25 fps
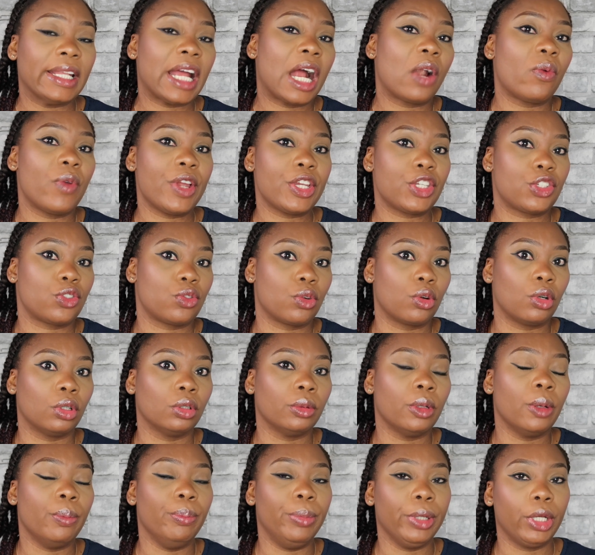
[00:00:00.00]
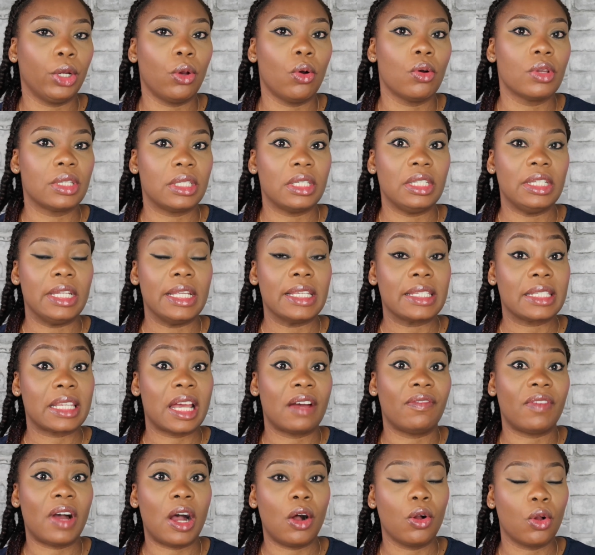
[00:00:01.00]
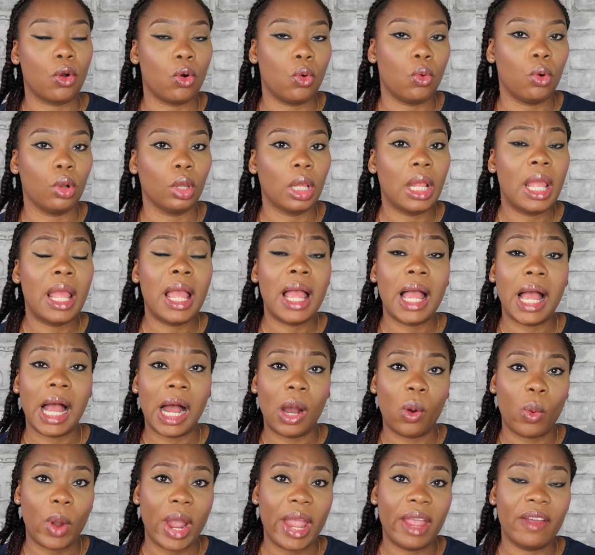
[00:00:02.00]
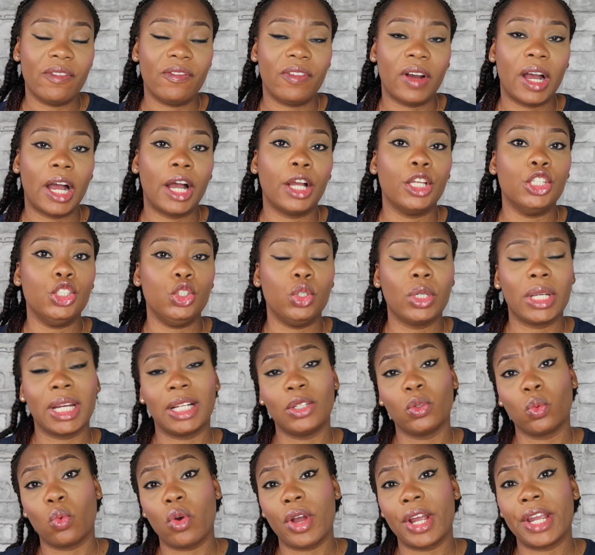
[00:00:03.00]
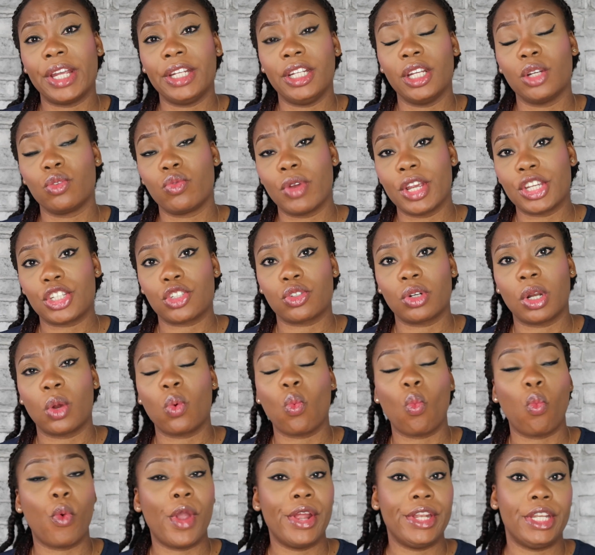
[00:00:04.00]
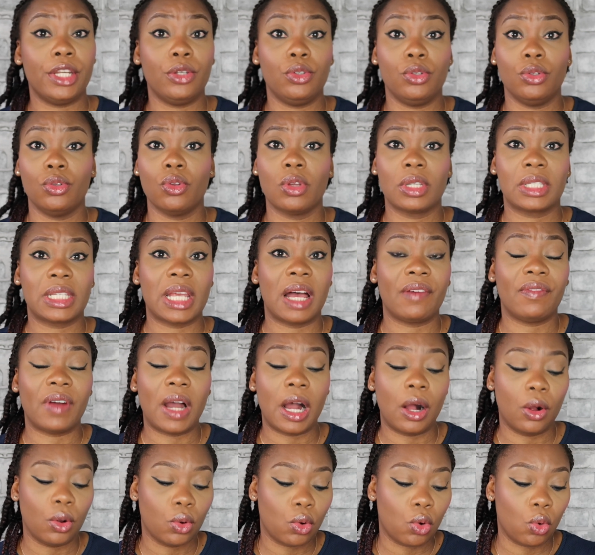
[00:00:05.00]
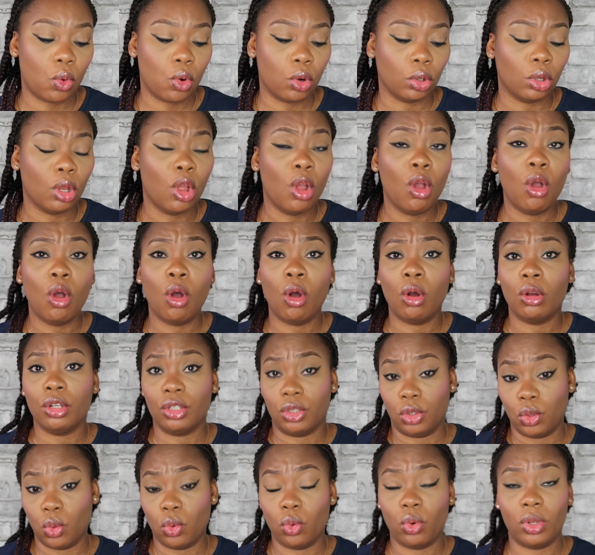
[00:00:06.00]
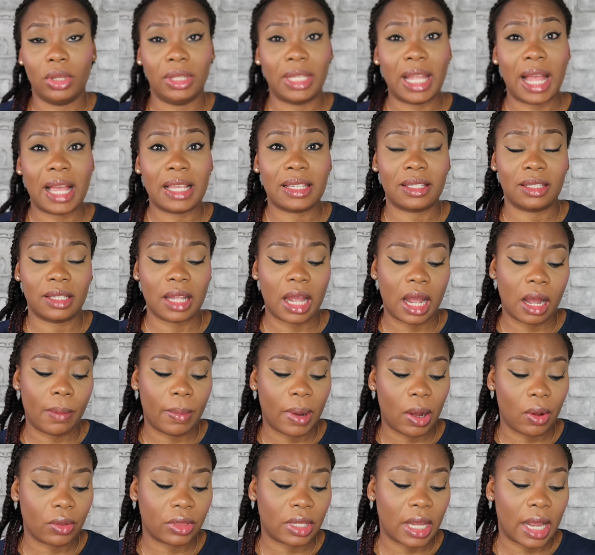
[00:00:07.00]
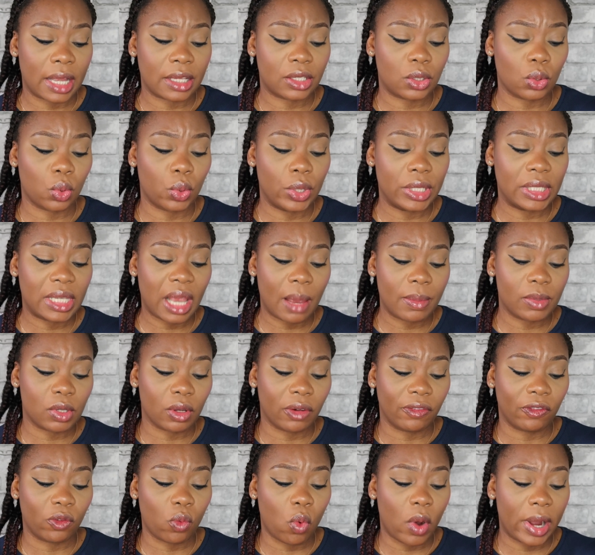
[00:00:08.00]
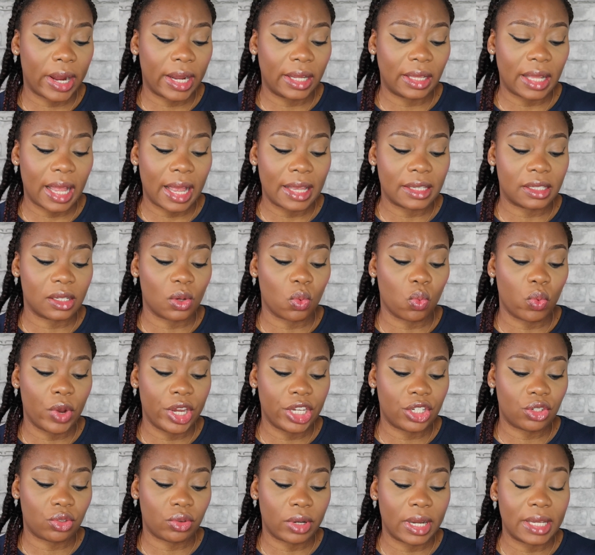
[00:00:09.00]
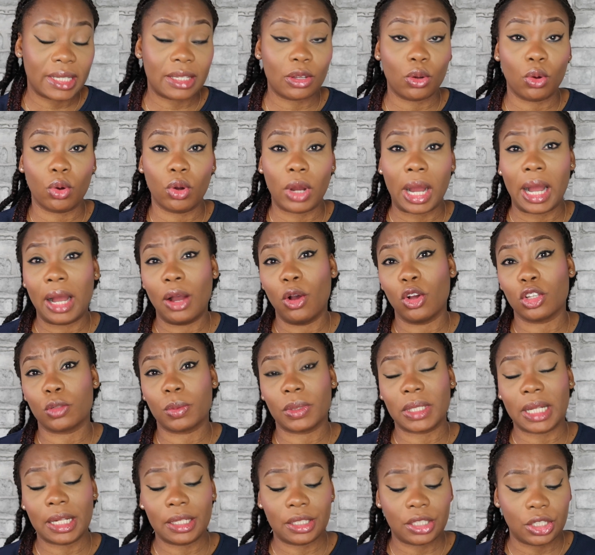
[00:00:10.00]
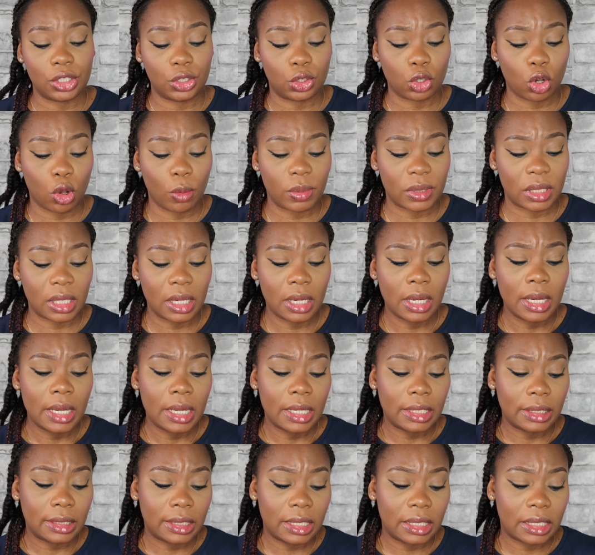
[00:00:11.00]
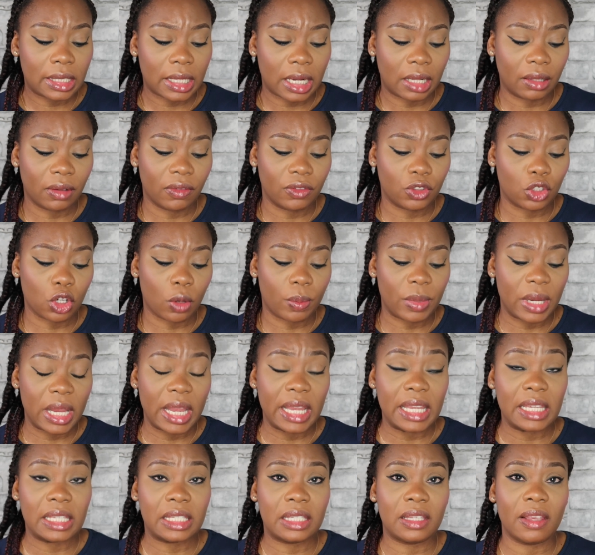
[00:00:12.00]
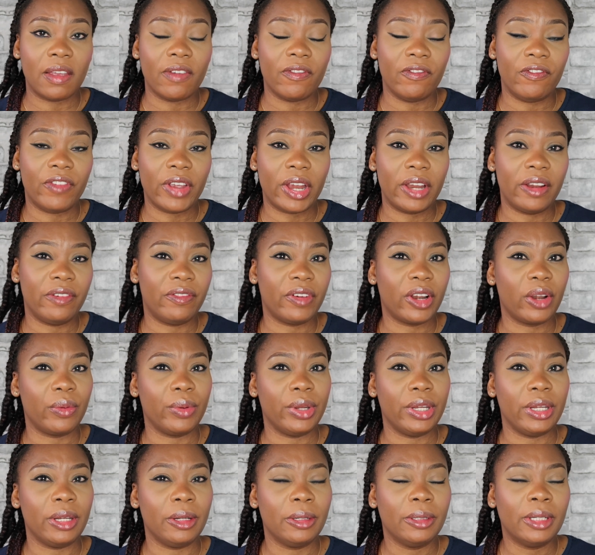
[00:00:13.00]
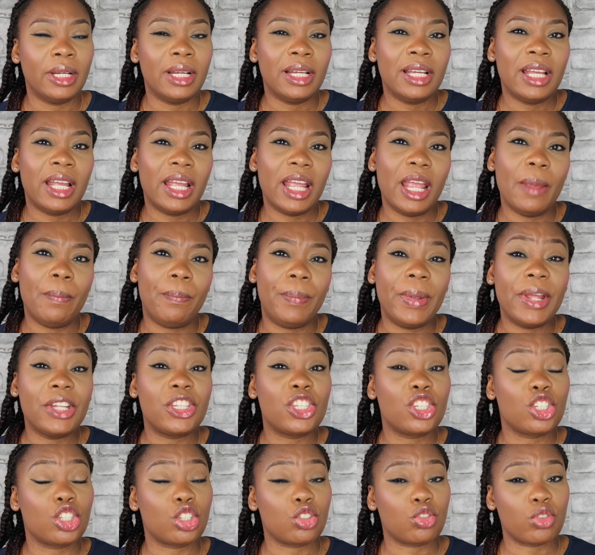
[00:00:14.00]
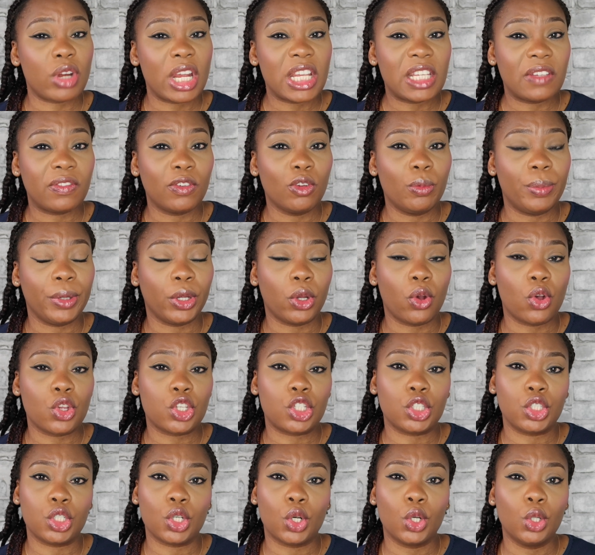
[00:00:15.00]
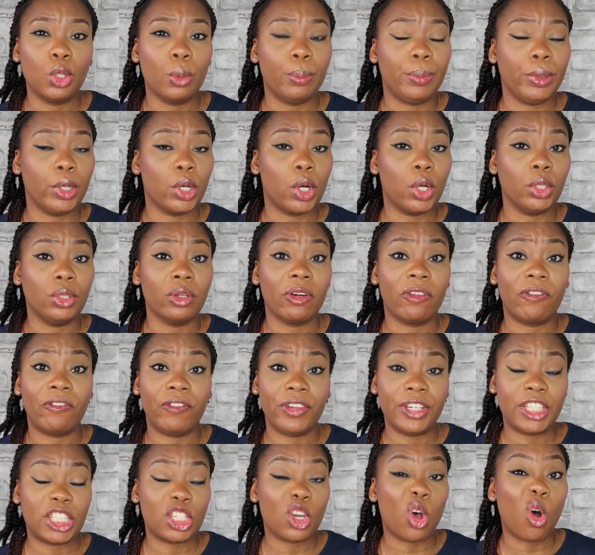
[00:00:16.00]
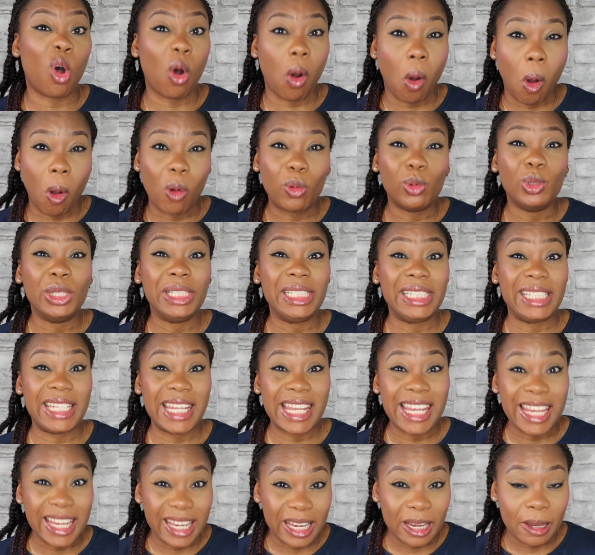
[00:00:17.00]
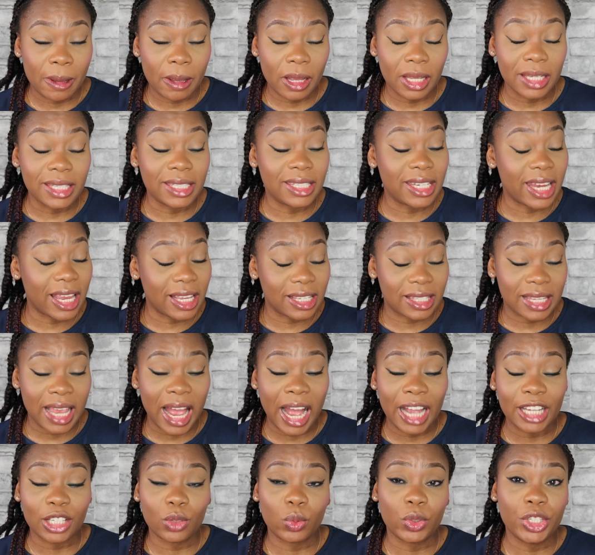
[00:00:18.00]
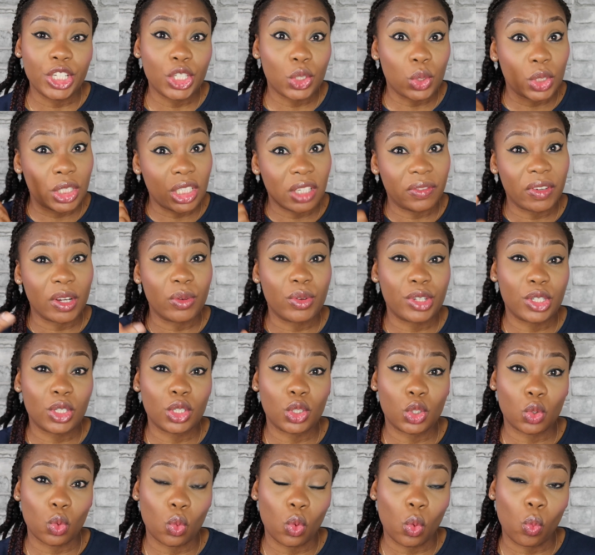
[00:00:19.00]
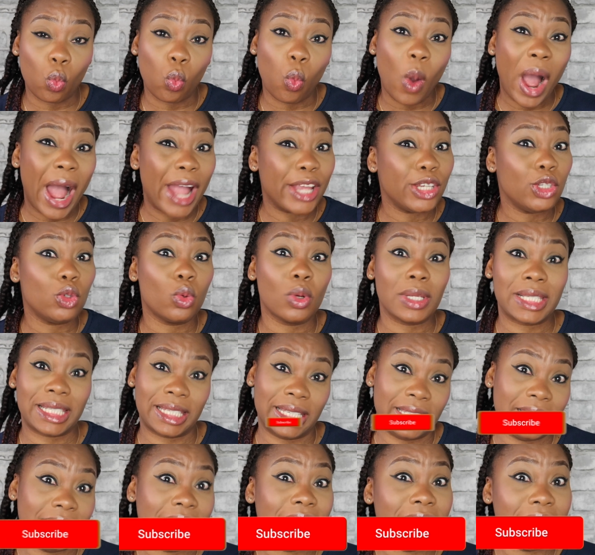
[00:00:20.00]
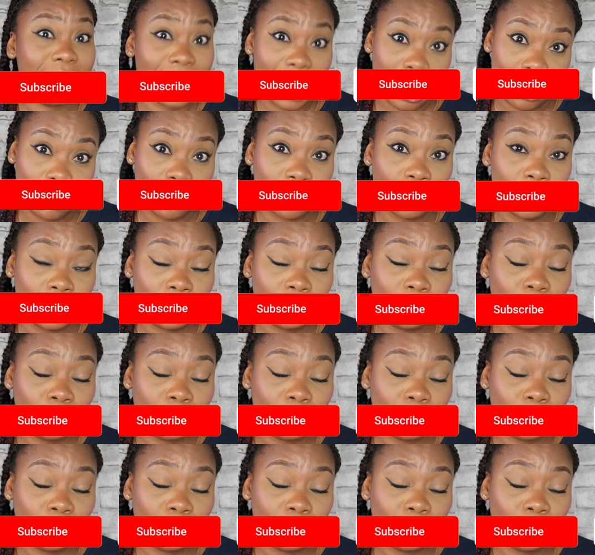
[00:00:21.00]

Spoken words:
that restaurant because they serve alcohol. However, you can work in a restaurant where they do not serve alcohol. So that's that about that. So in terms of working as a waitress or hospitality jobs, this kind of job is very a bit stressful, because you're going to be on your feet all day. Yes, and you need to give a reason to why you are sitting down.